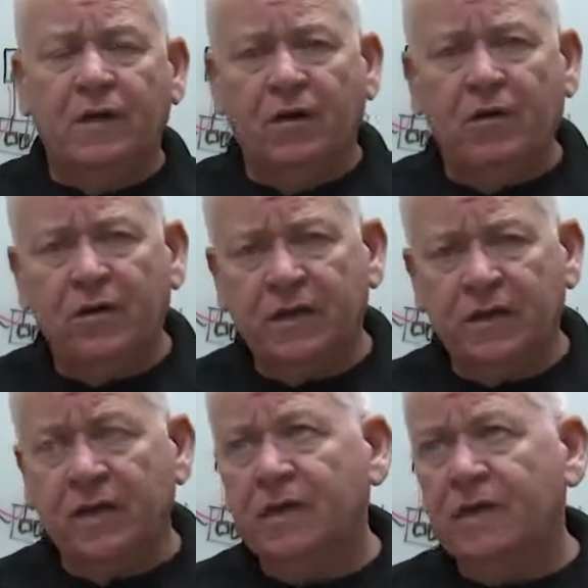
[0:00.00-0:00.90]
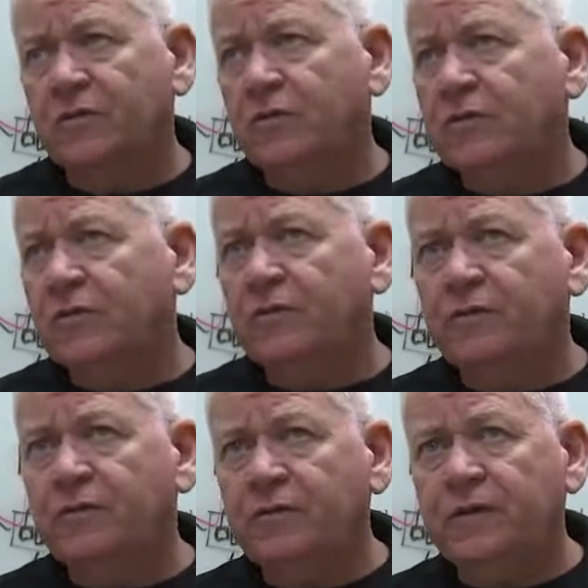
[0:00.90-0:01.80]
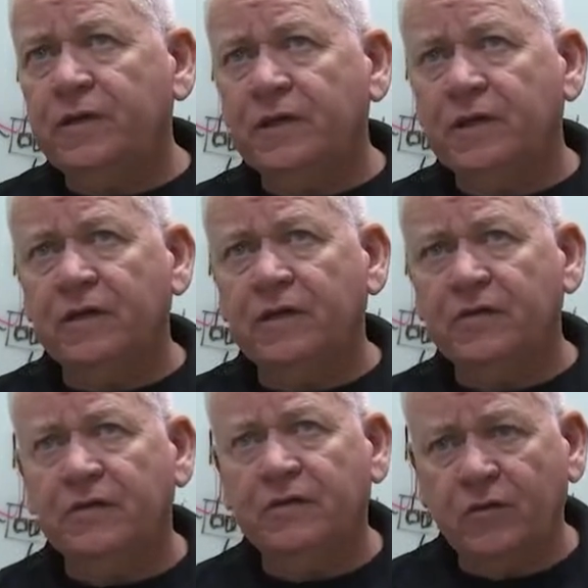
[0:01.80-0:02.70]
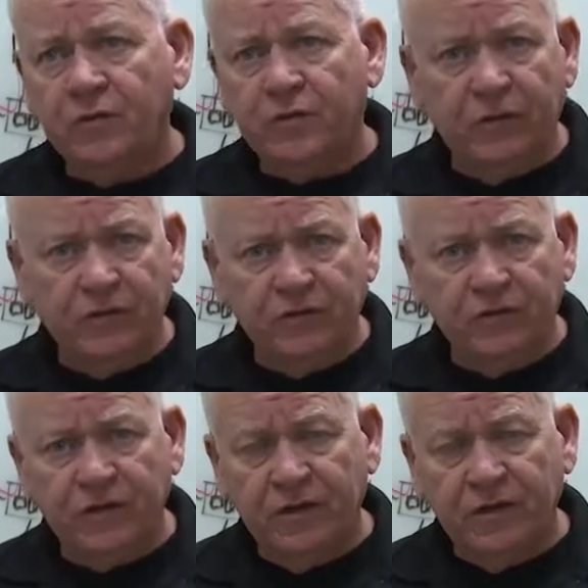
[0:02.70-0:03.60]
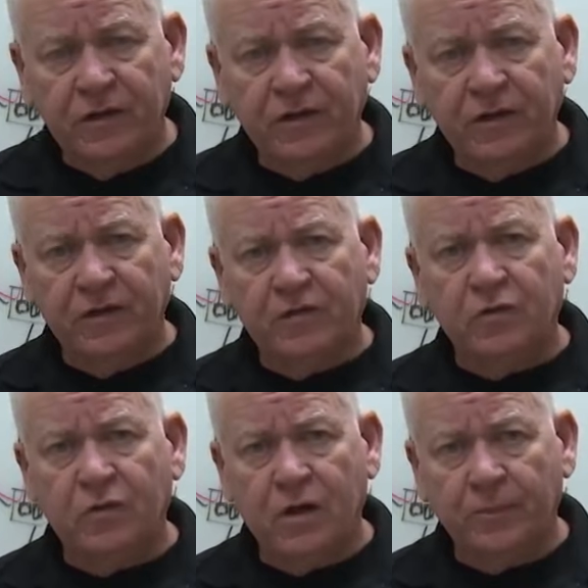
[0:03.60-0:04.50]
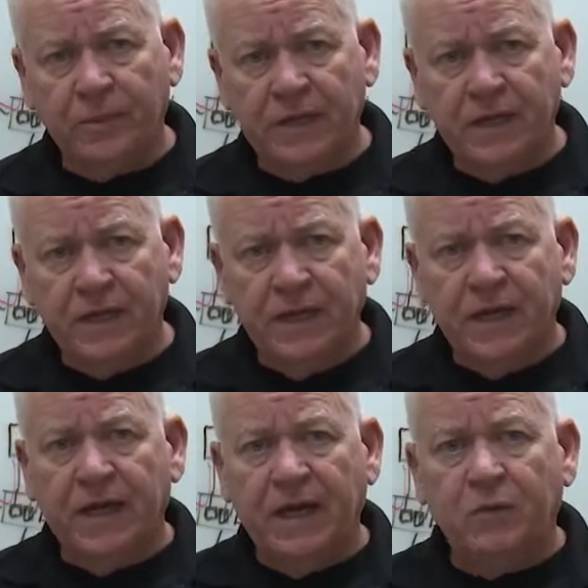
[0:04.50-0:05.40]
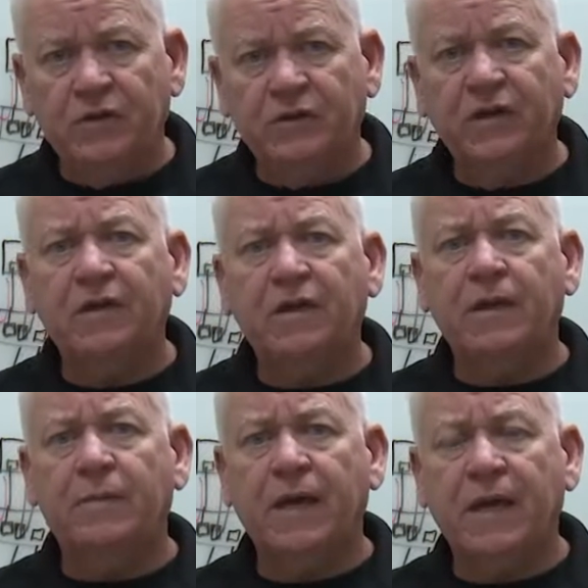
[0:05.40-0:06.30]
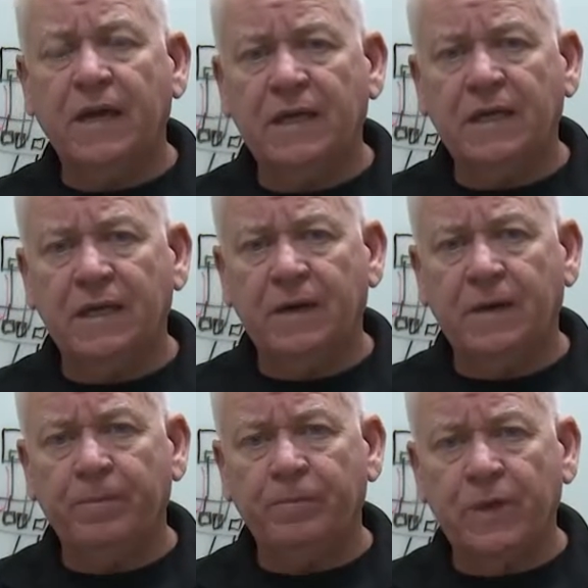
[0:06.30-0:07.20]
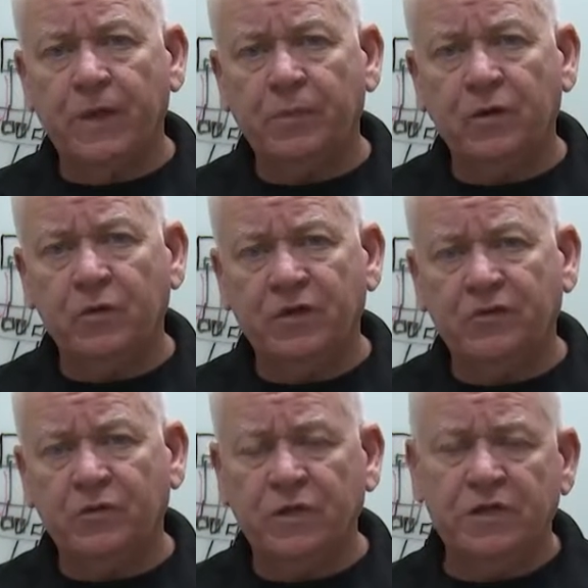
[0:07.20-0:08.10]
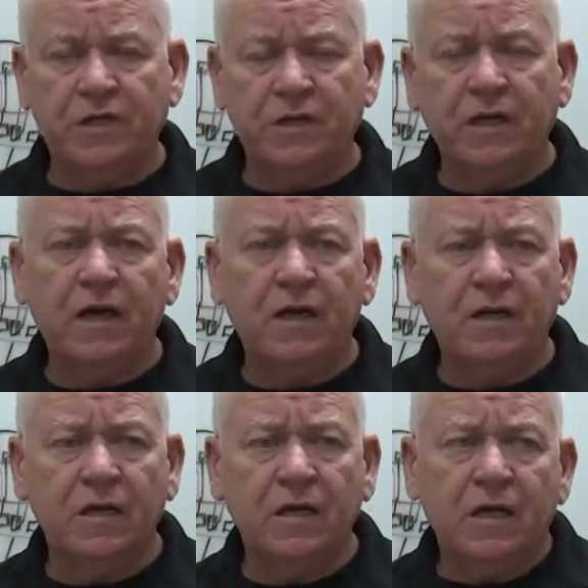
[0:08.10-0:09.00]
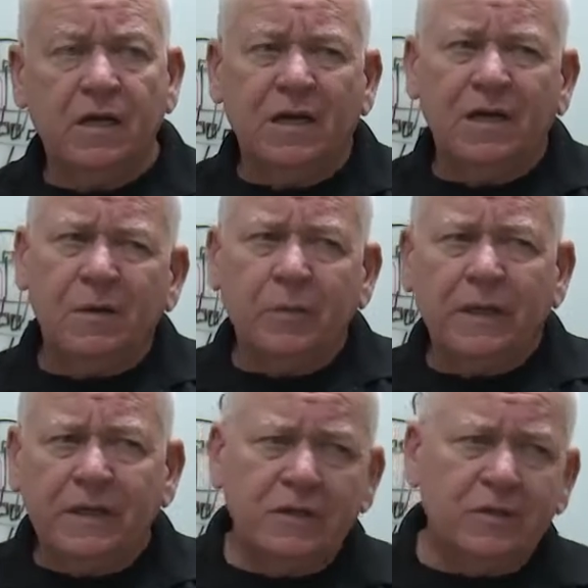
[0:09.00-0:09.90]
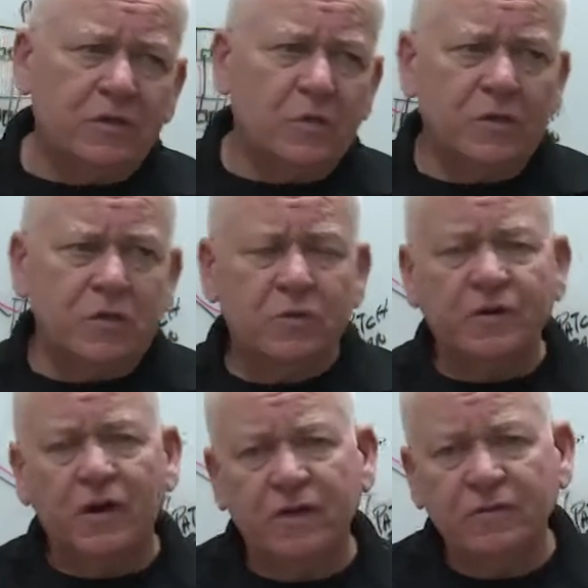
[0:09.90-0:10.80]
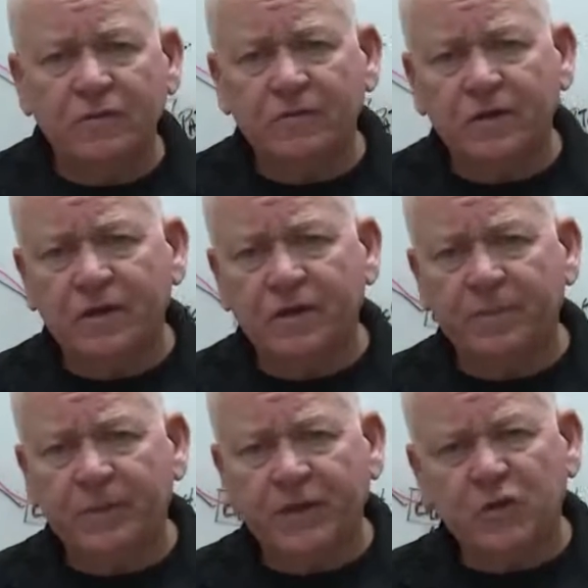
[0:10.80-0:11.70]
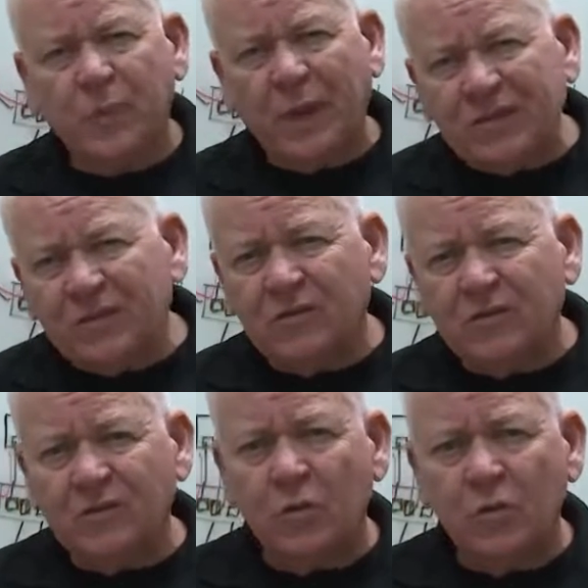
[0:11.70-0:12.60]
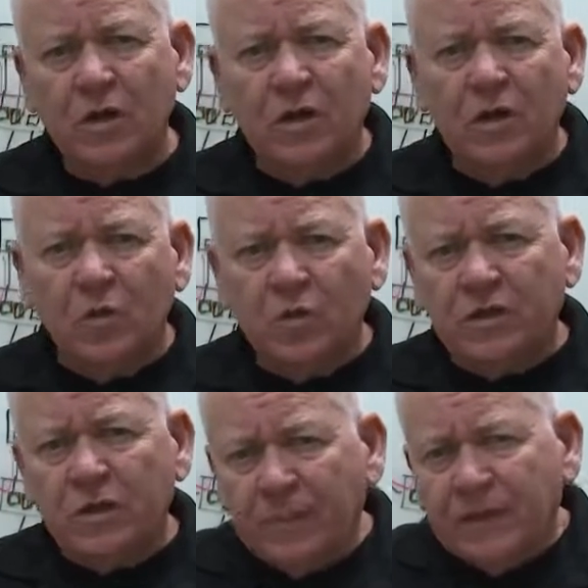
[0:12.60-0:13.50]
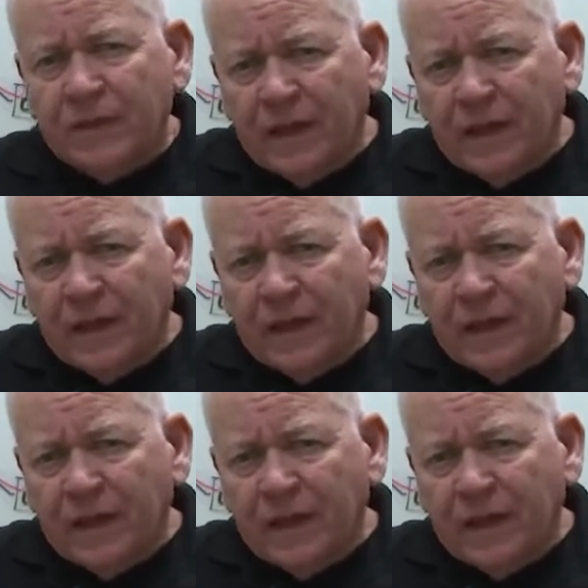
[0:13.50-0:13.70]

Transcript: I guess we sold 50 Cisco phones to a company, and we sent them a PoE switch, and they kind of complained that the switch was kind of expensive, so we dumbed it